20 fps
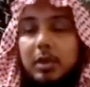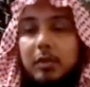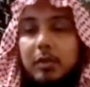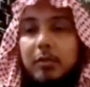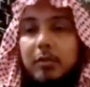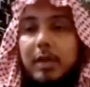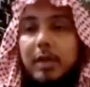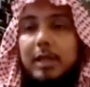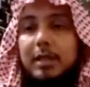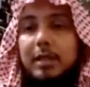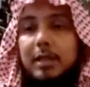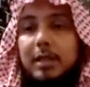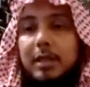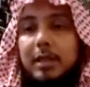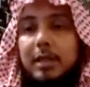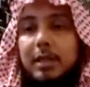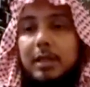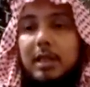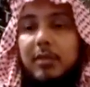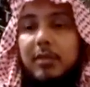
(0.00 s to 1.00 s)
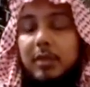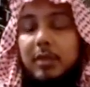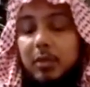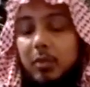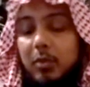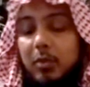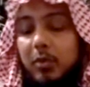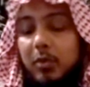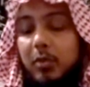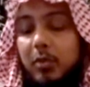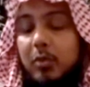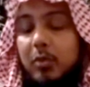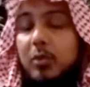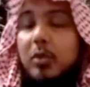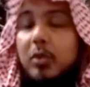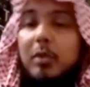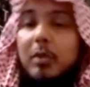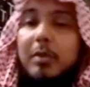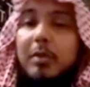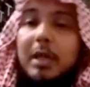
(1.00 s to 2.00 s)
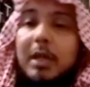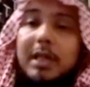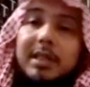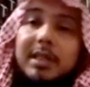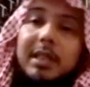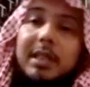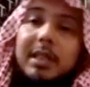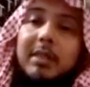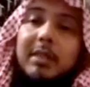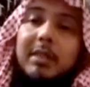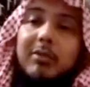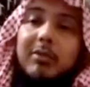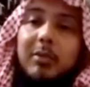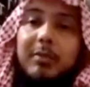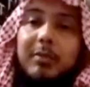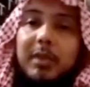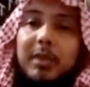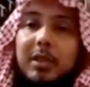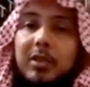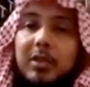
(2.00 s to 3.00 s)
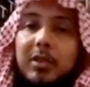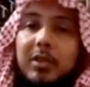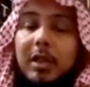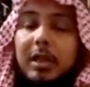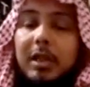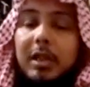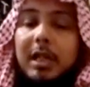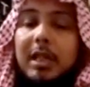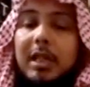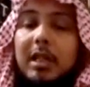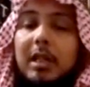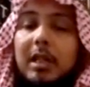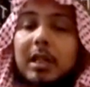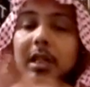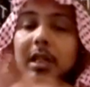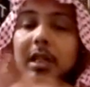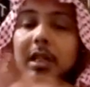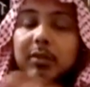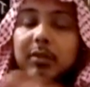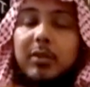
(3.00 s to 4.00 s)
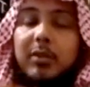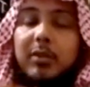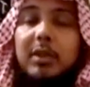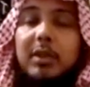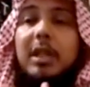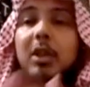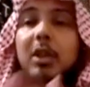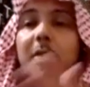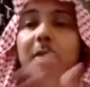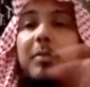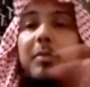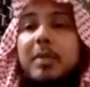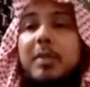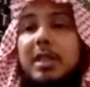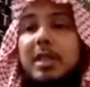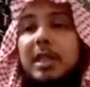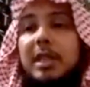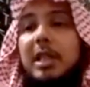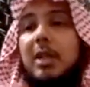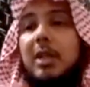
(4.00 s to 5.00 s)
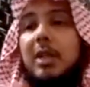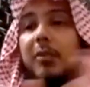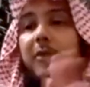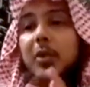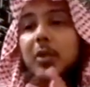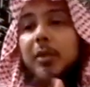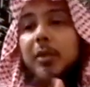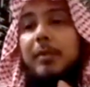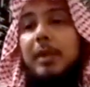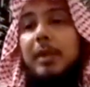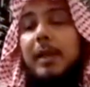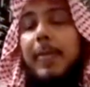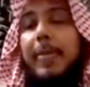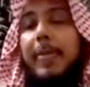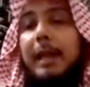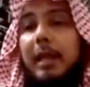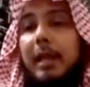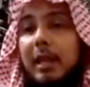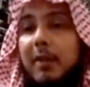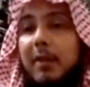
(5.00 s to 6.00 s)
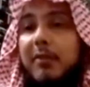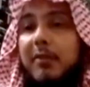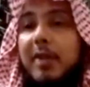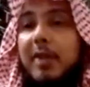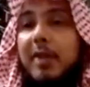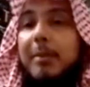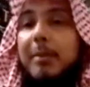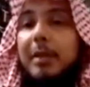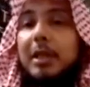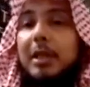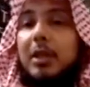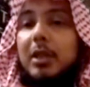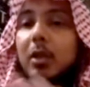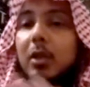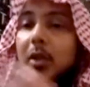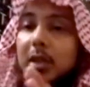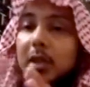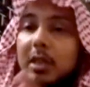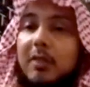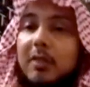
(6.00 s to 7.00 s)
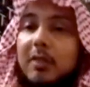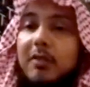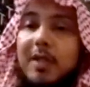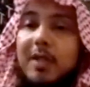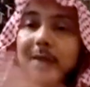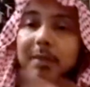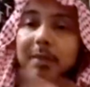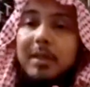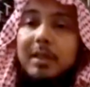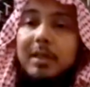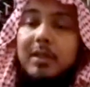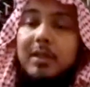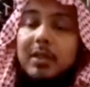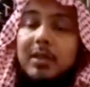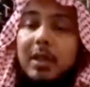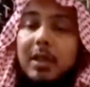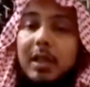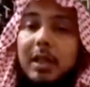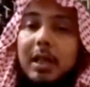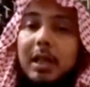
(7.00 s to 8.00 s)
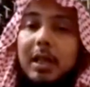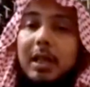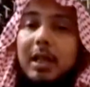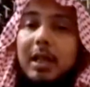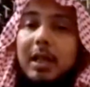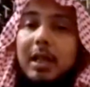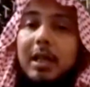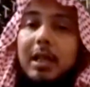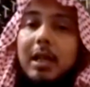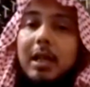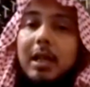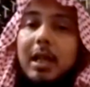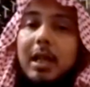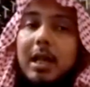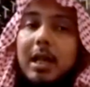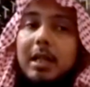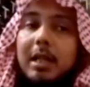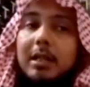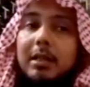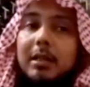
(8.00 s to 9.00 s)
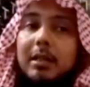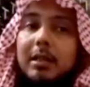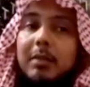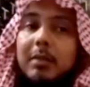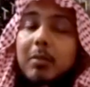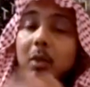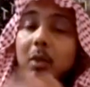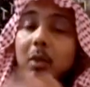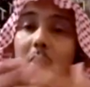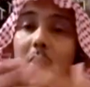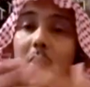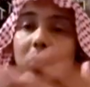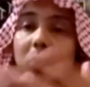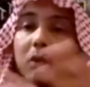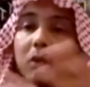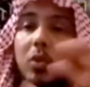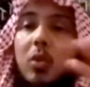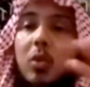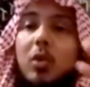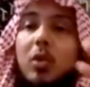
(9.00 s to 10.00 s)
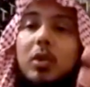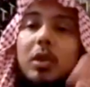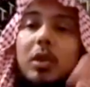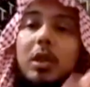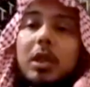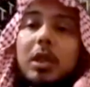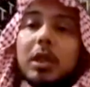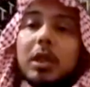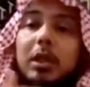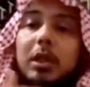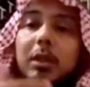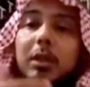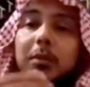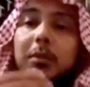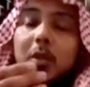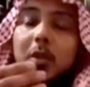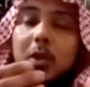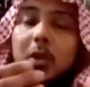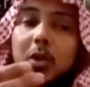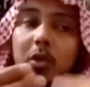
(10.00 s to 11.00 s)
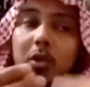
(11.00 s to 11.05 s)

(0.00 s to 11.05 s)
right? If they're going through trauma, and take it from there, inshallah. If you need help, seek help from her family or his family, inshallah. And the more you talk, the more you